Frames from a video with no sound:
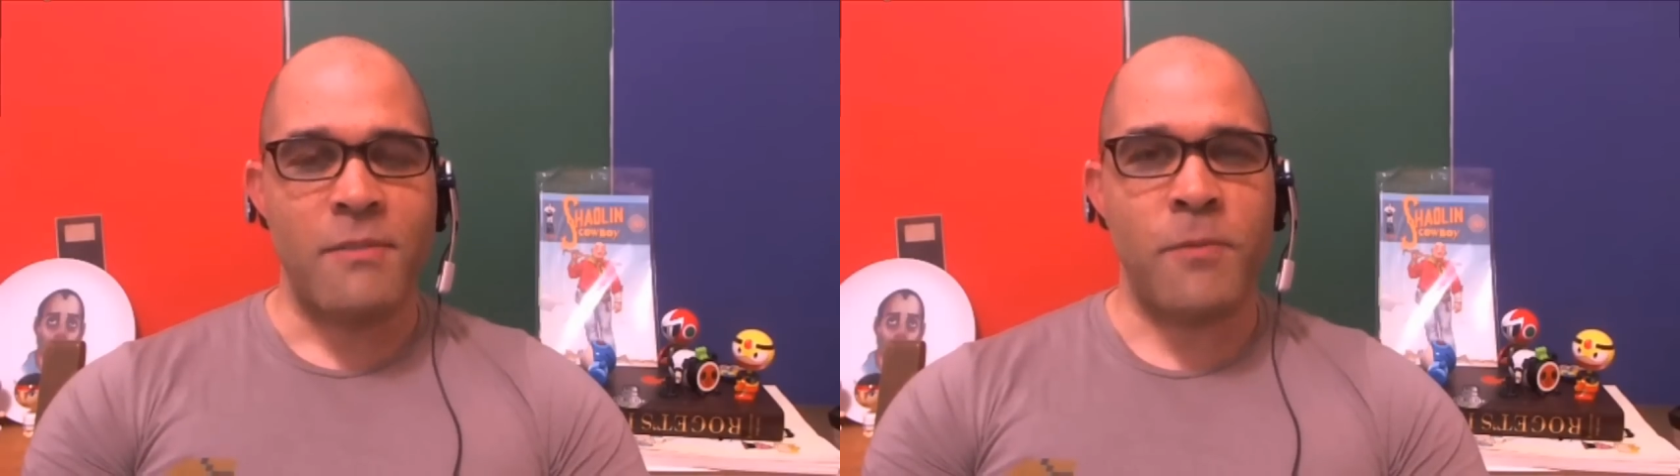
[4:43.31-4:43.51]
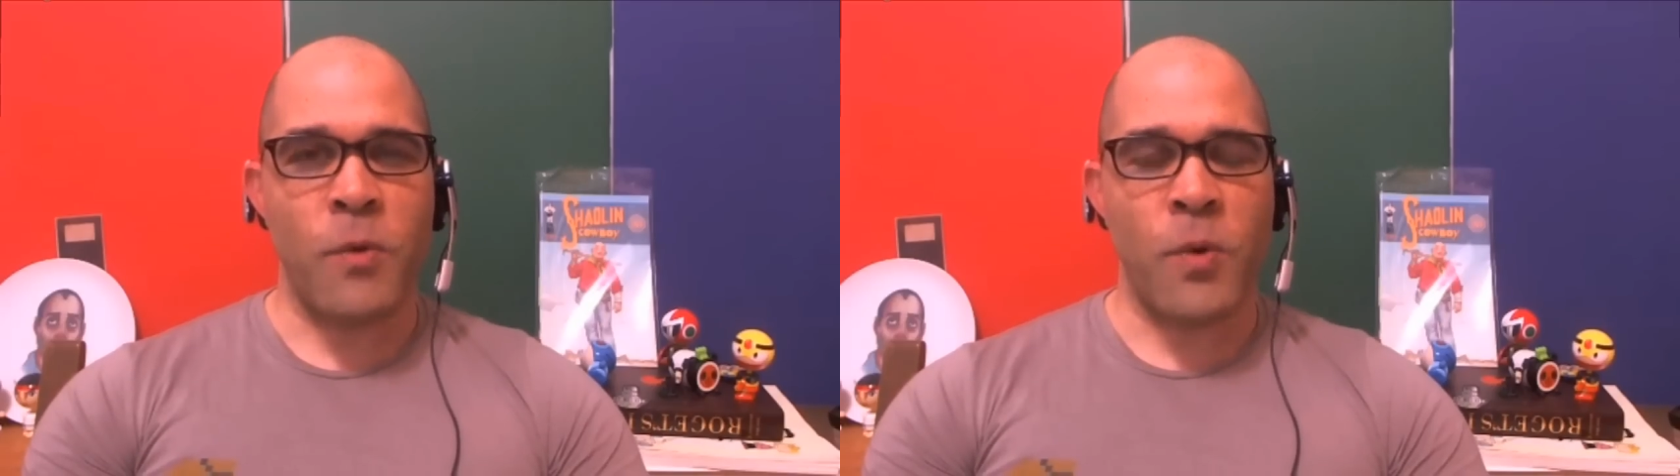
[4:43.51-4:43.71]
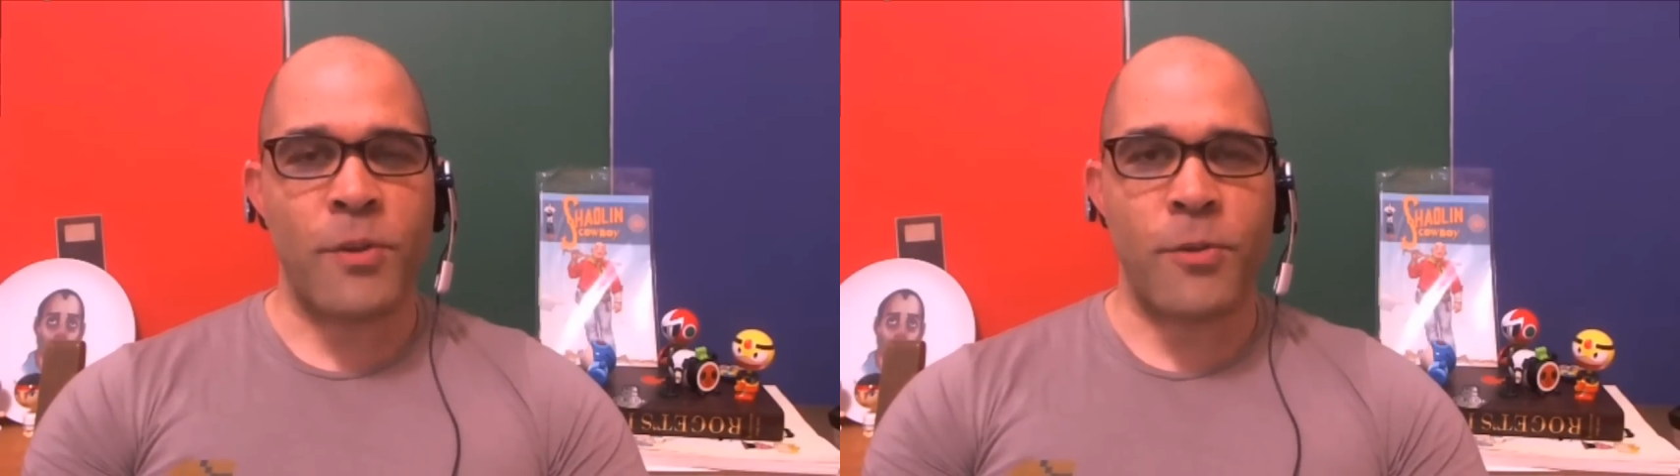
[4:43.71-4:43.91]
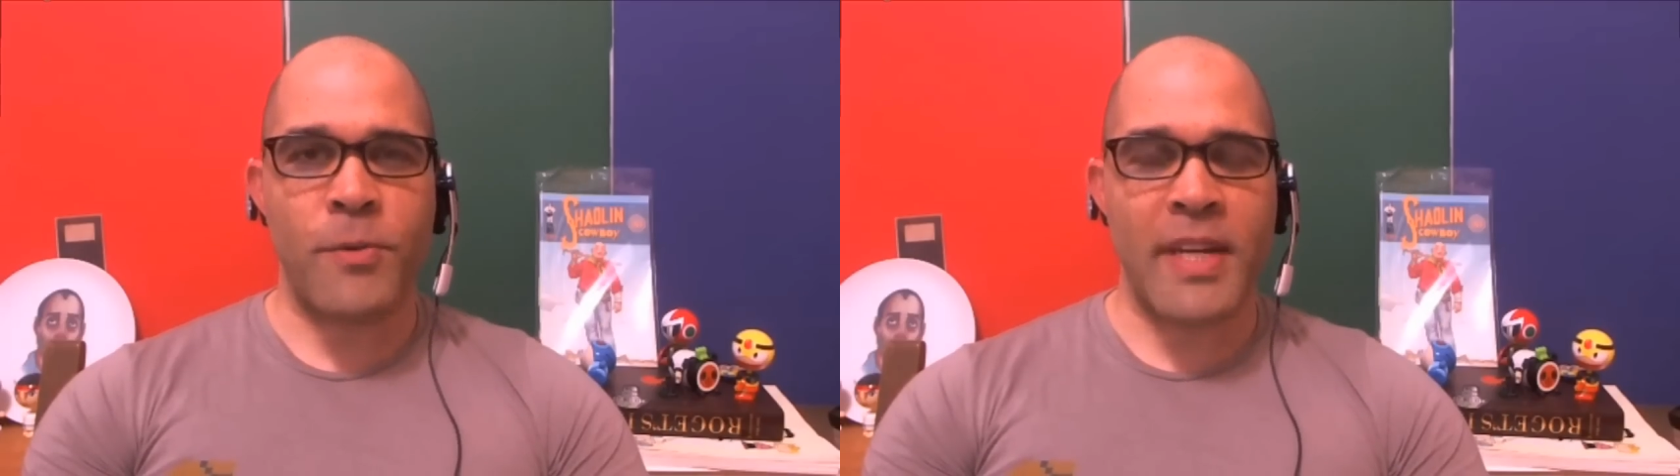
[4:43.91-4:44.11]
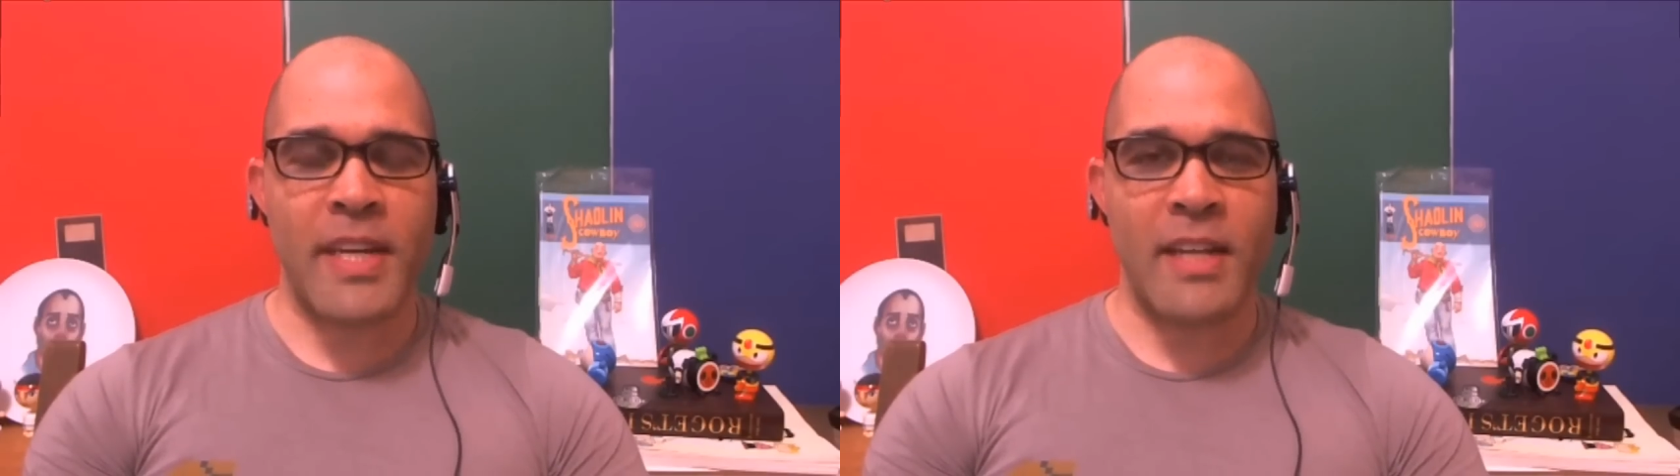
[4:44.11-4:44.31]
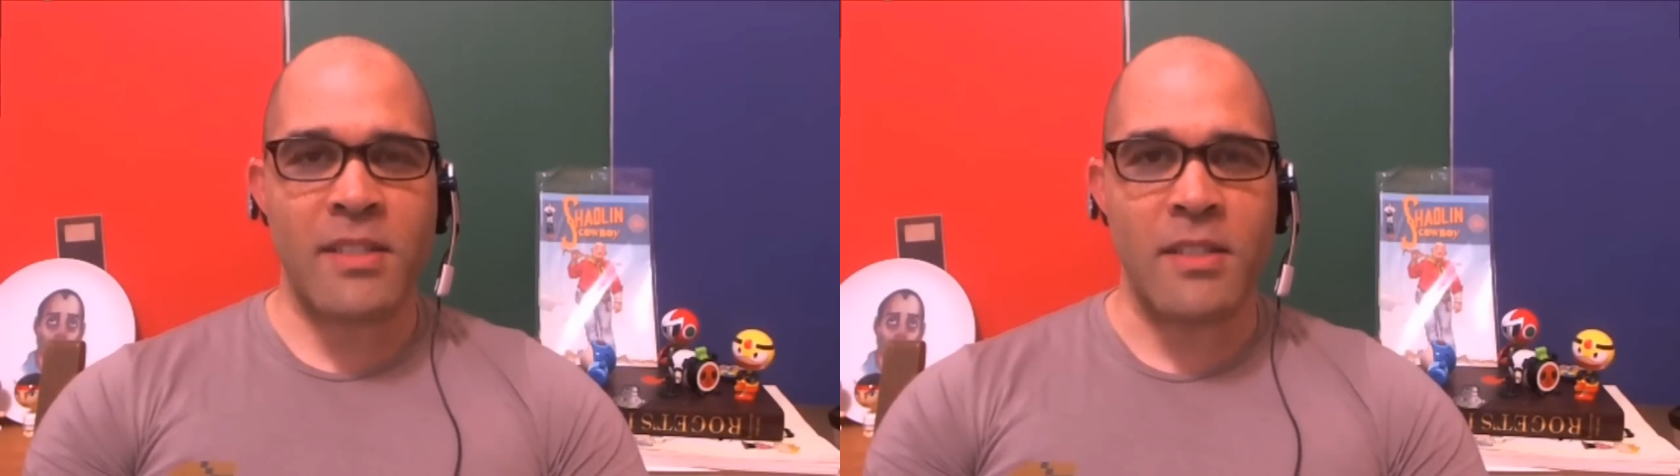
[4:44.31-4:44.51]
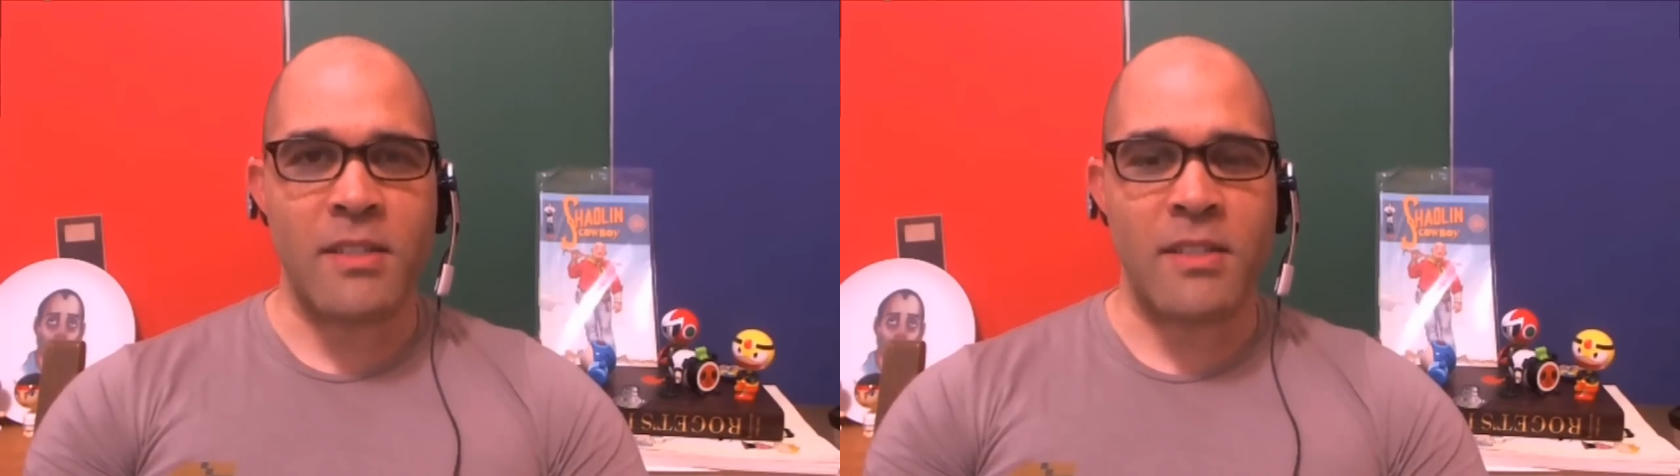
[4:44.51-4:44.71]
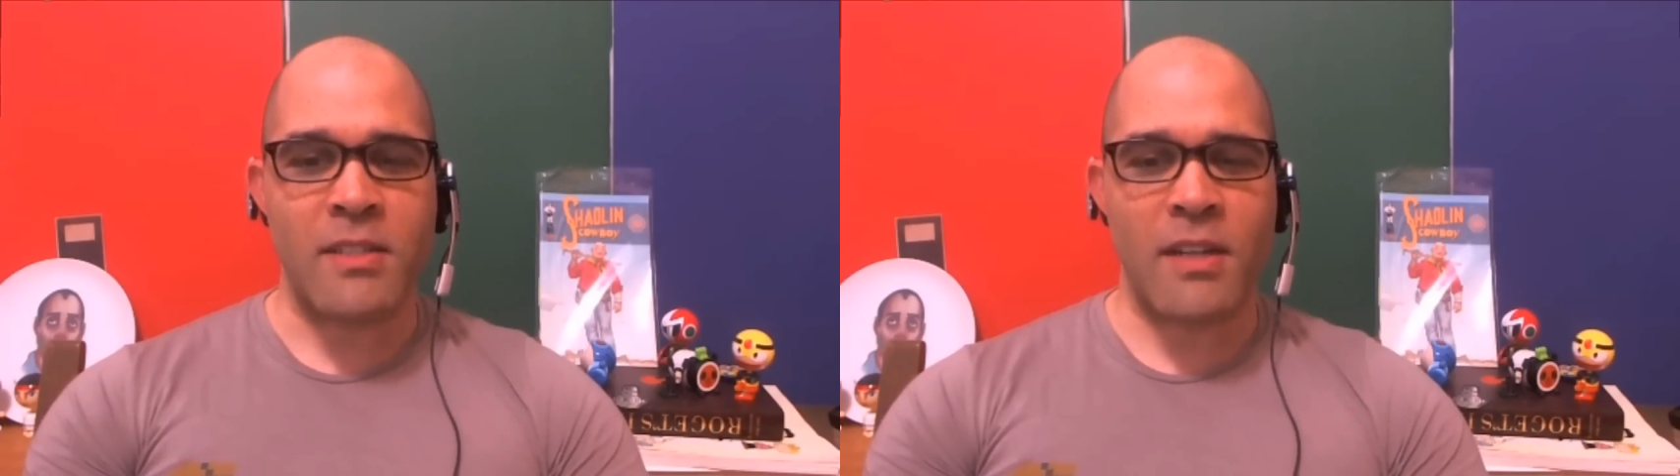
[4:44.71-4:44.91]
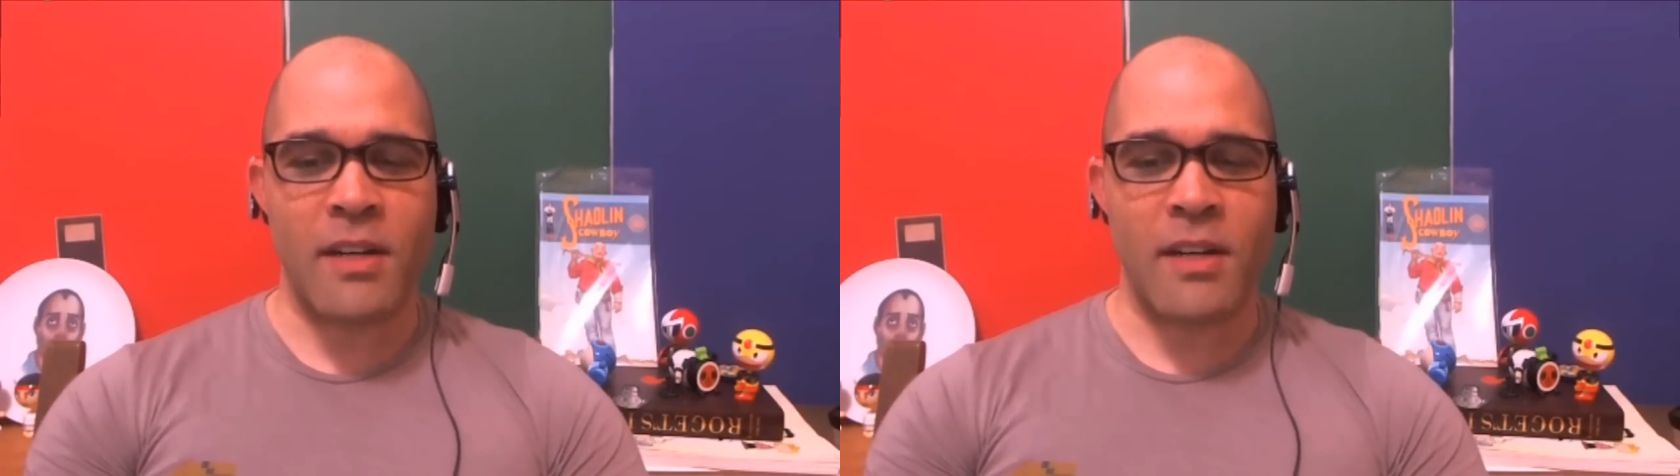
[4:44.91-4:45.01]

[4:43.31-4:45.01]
4 3DSs